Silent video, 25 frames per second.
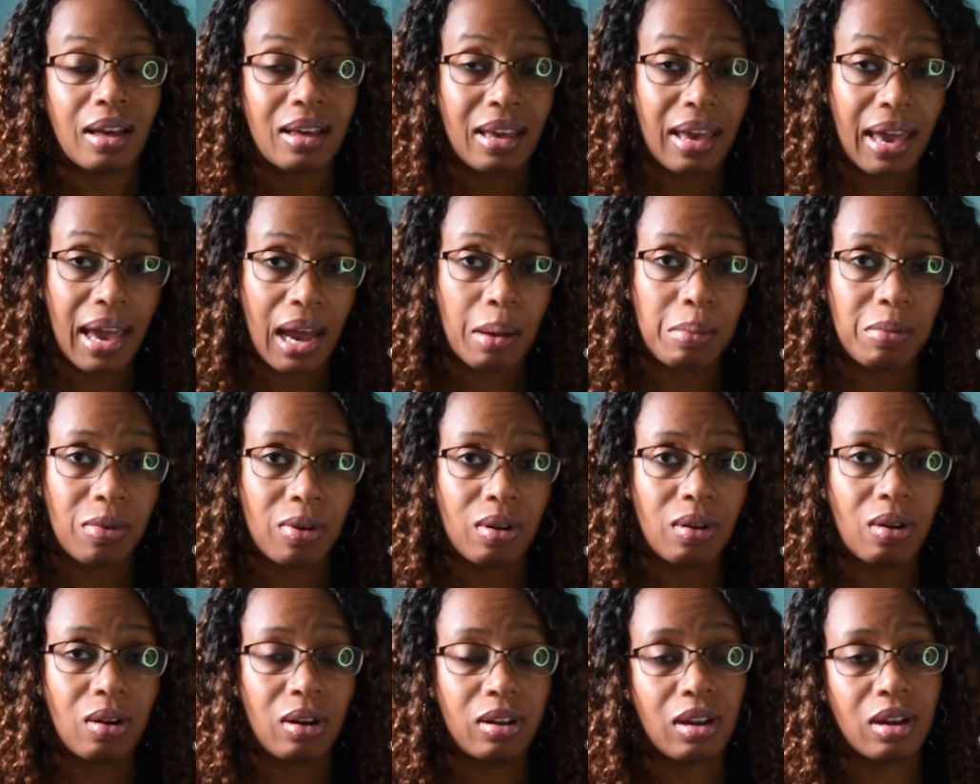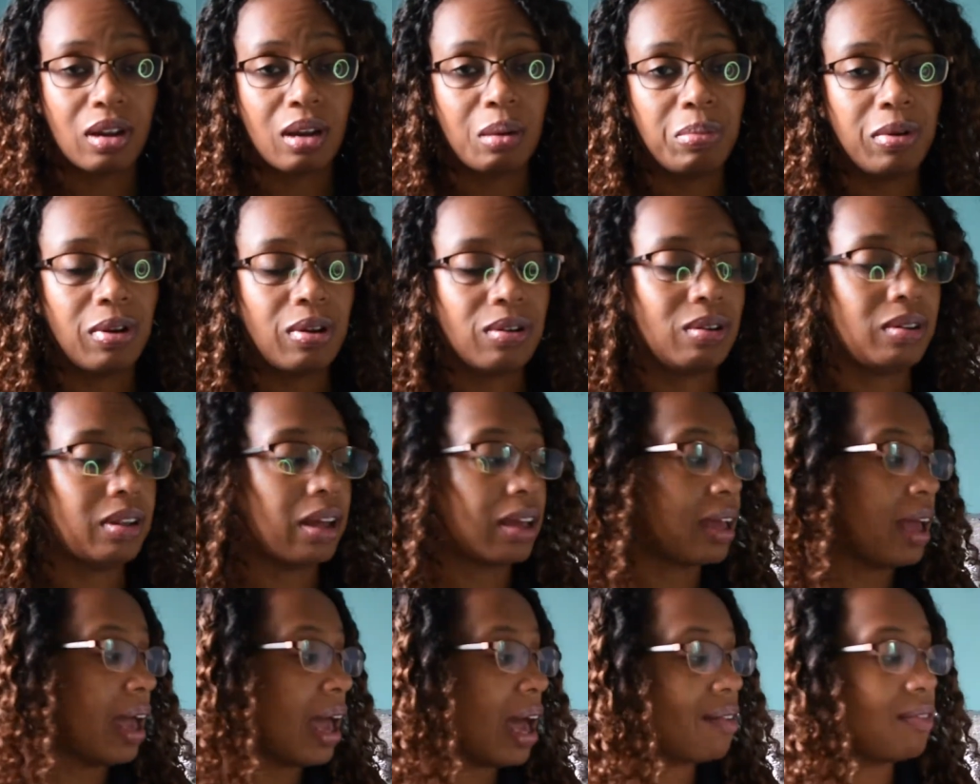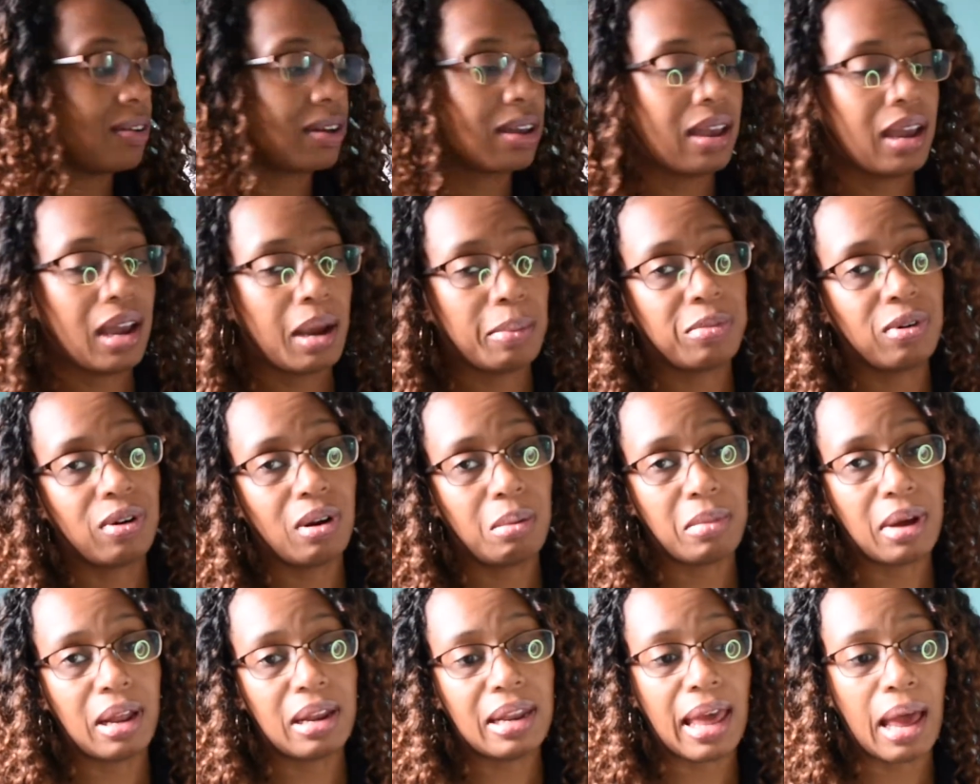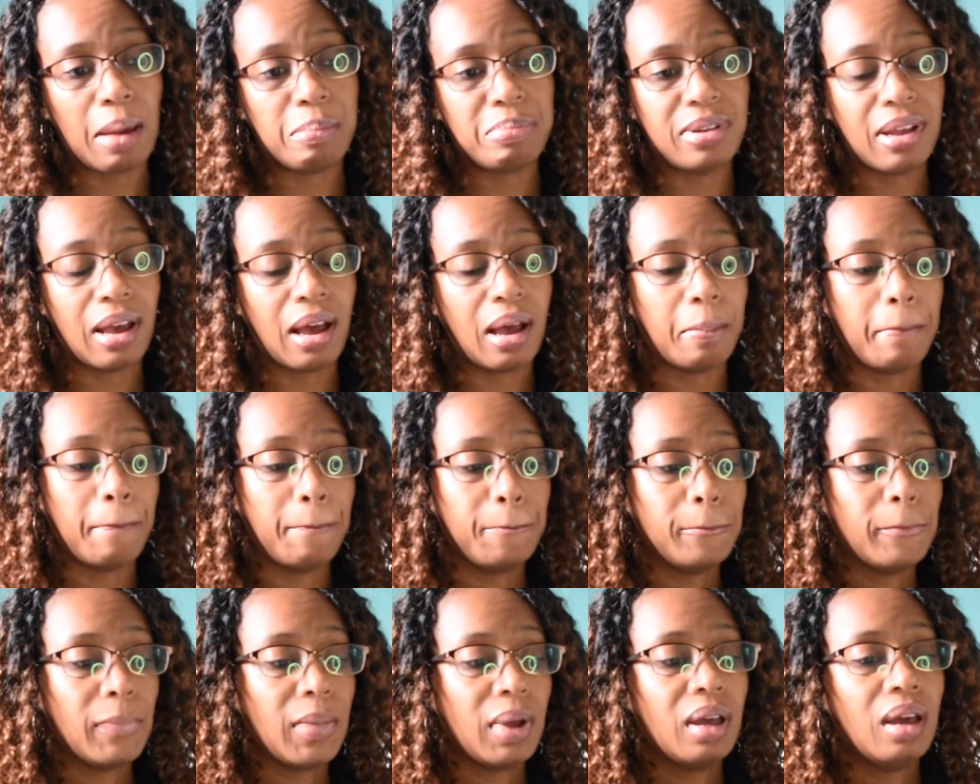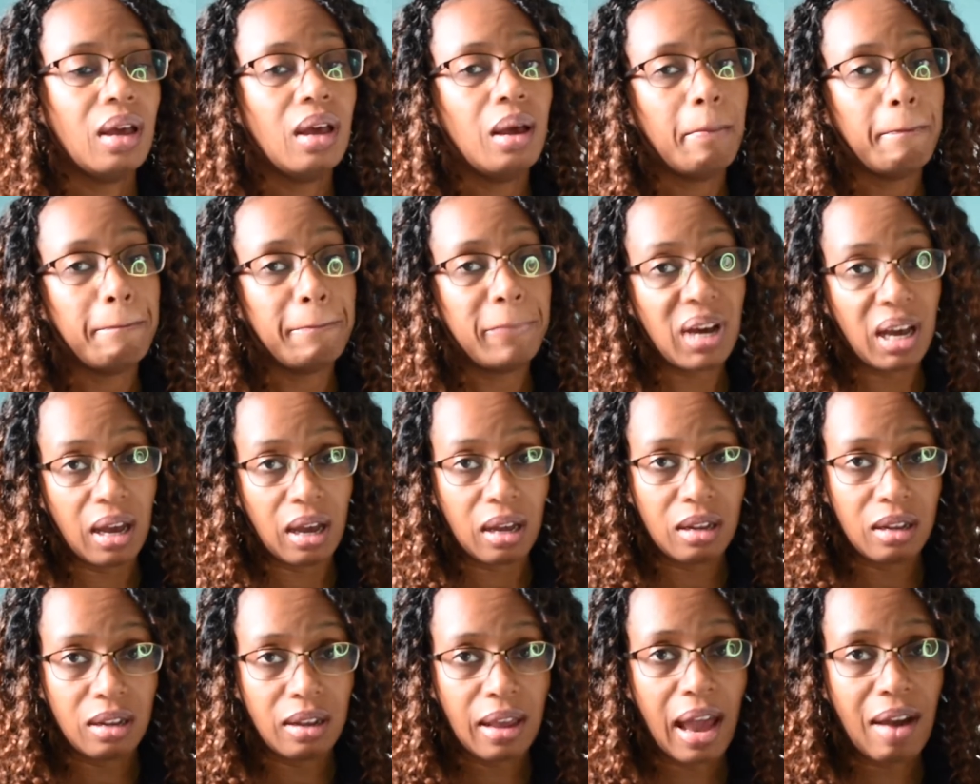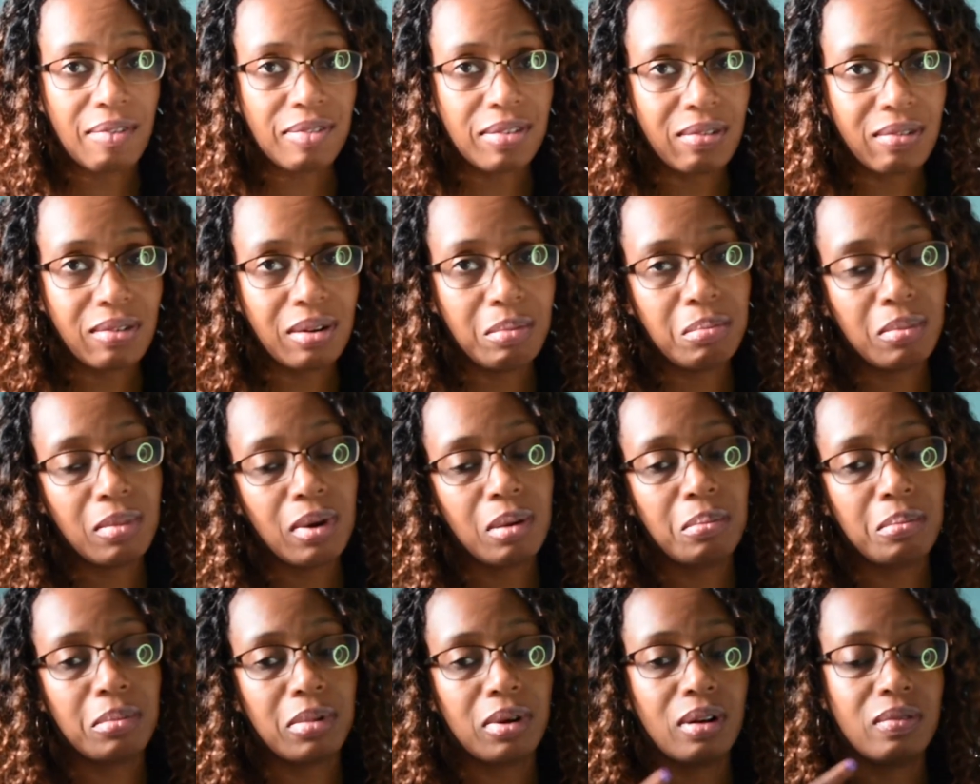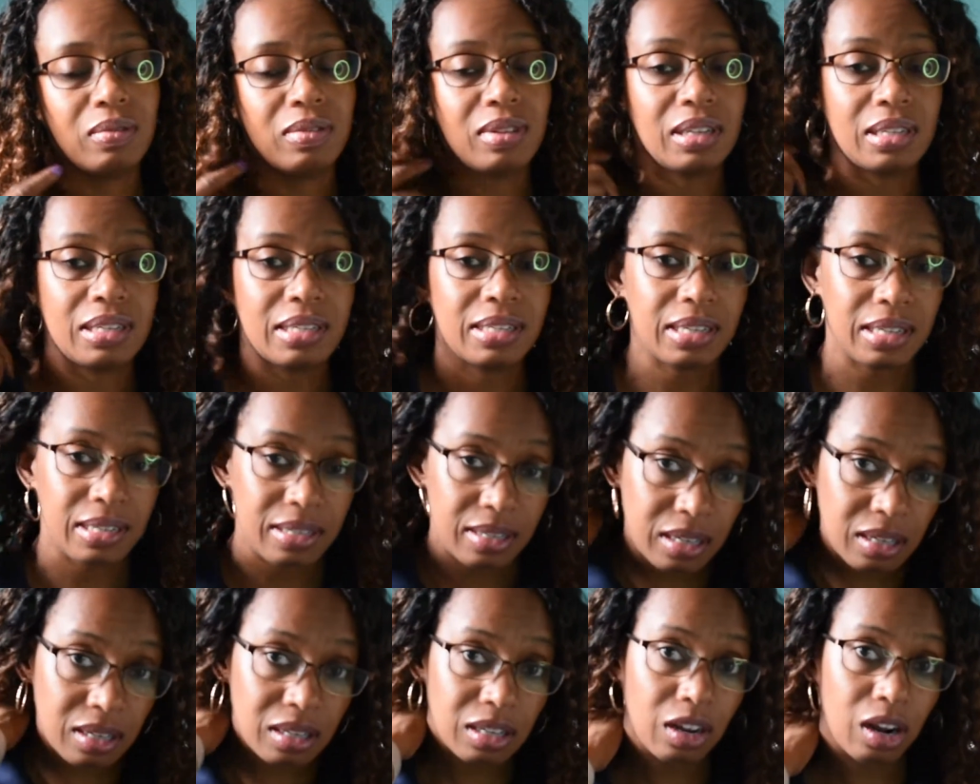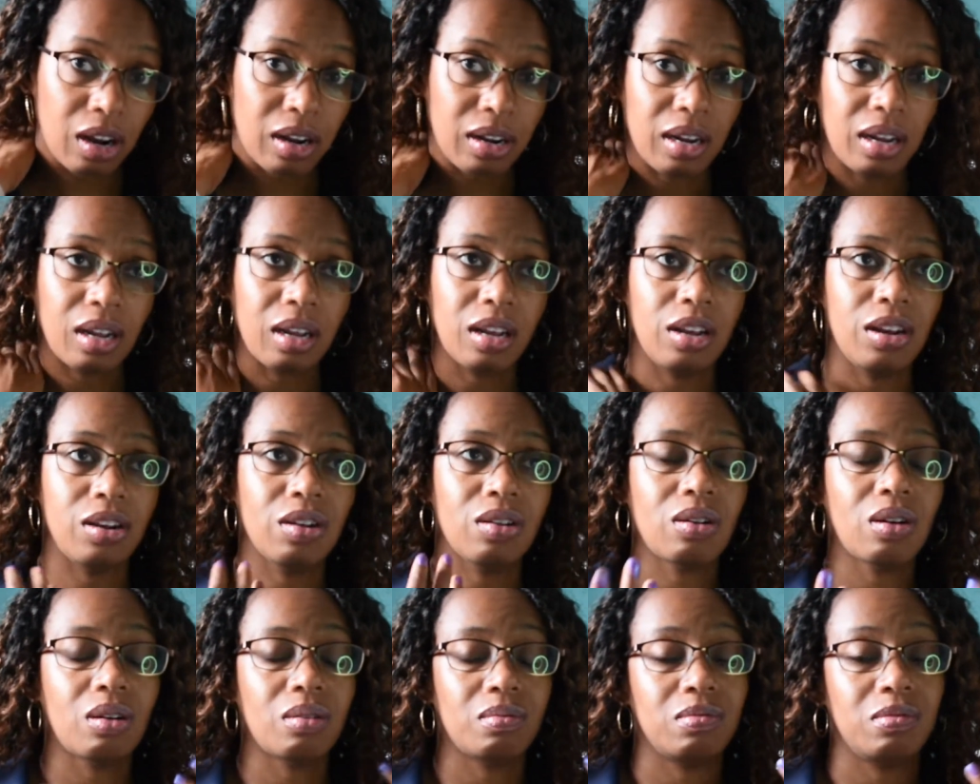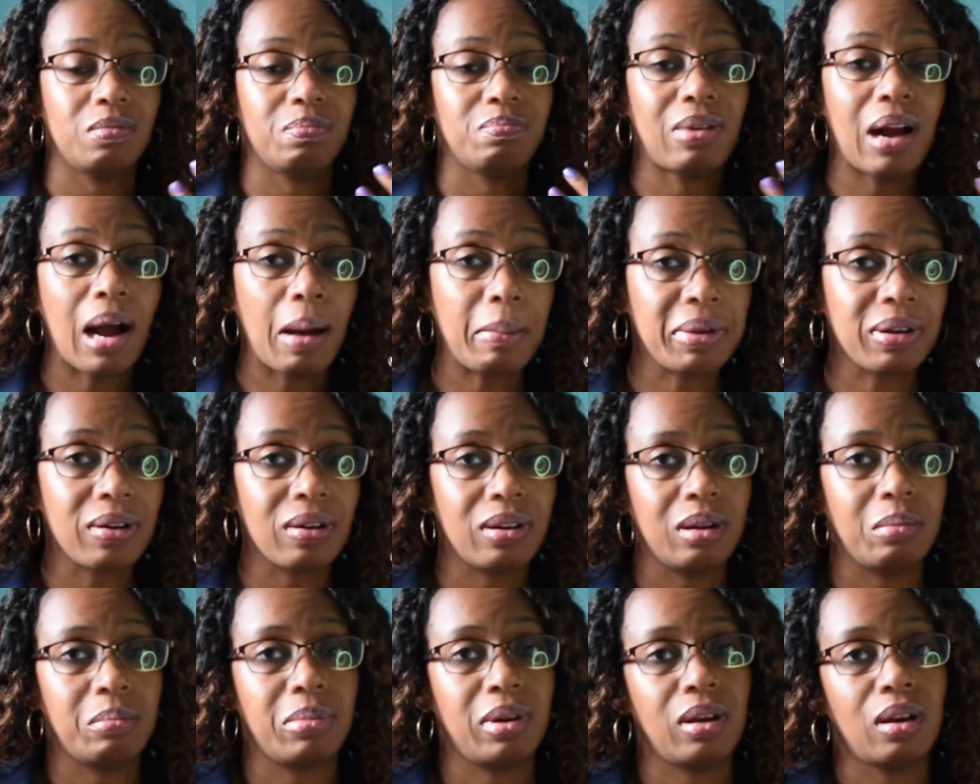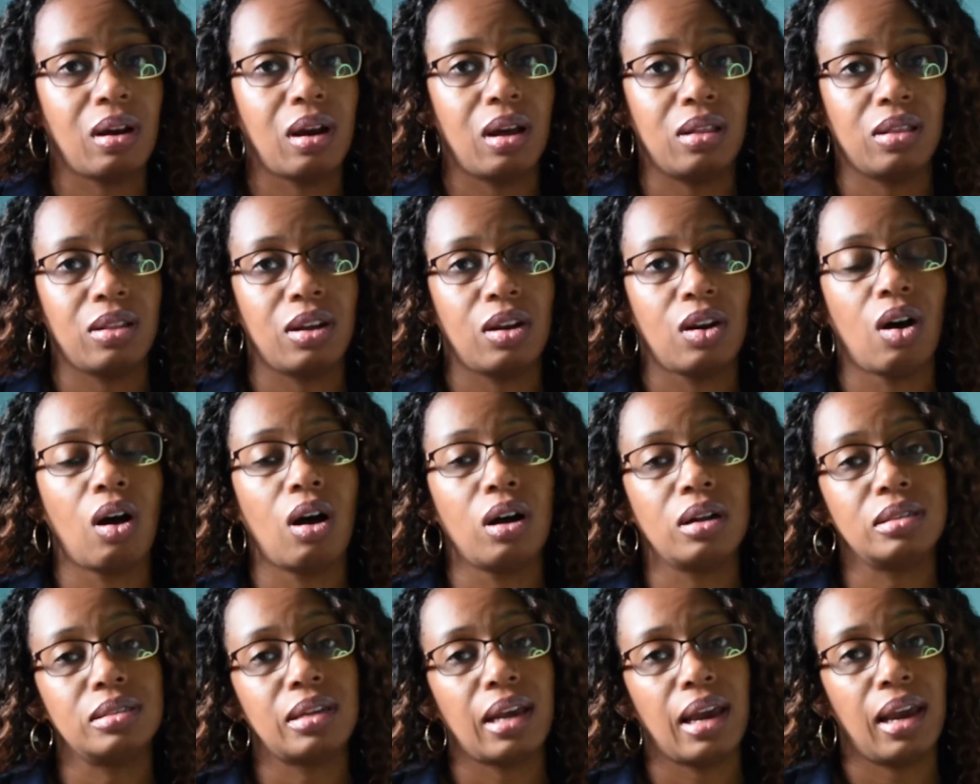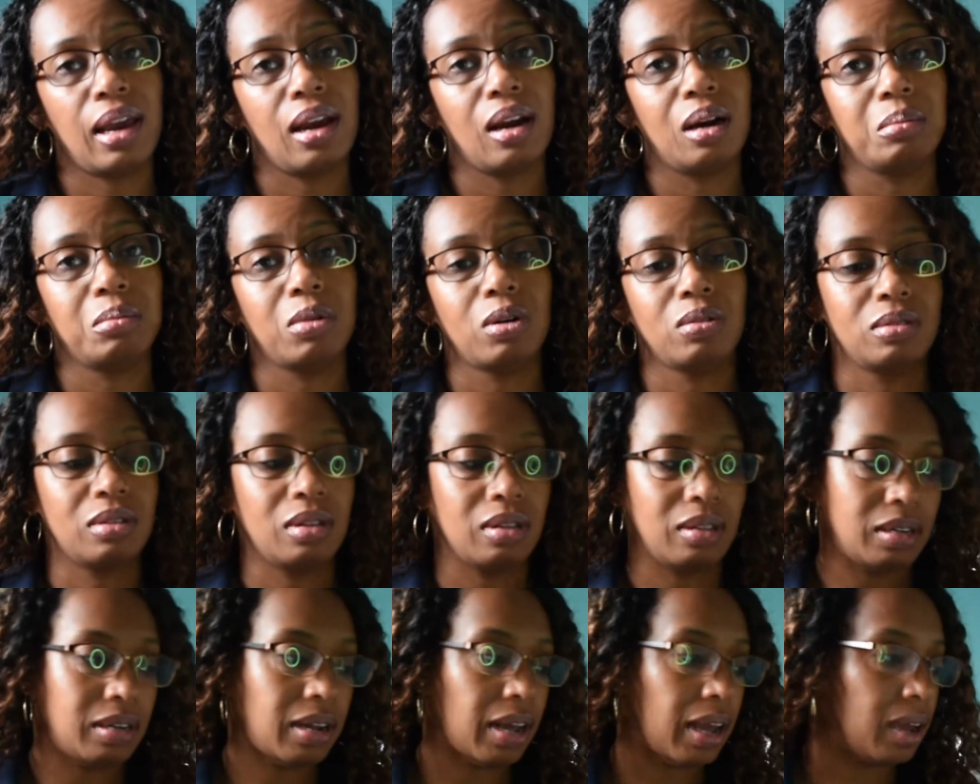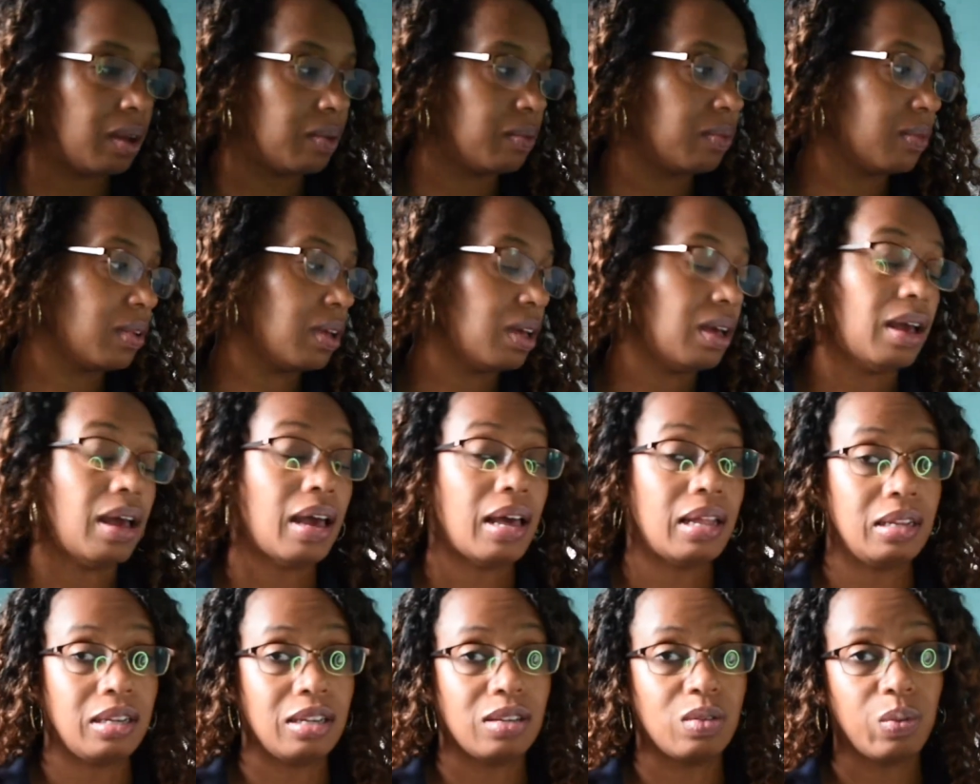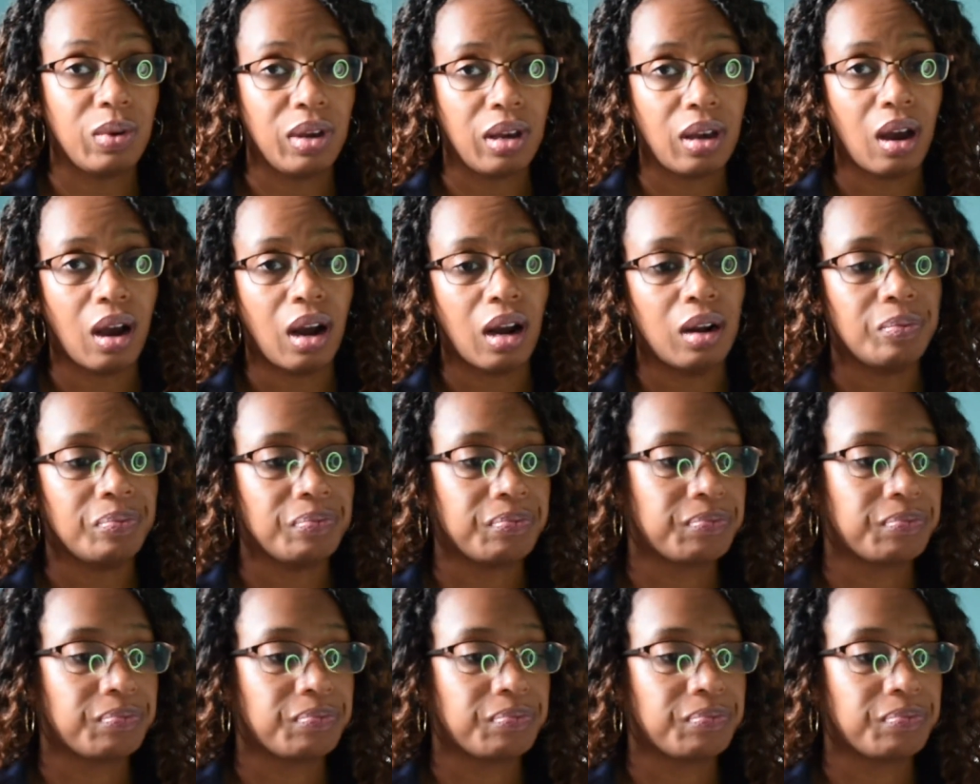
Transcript: camera on your computer, like I have a camera on my laptop. But you have to remember, with this distance learning, you're probably going to be on there all day or most of the day. At least we are.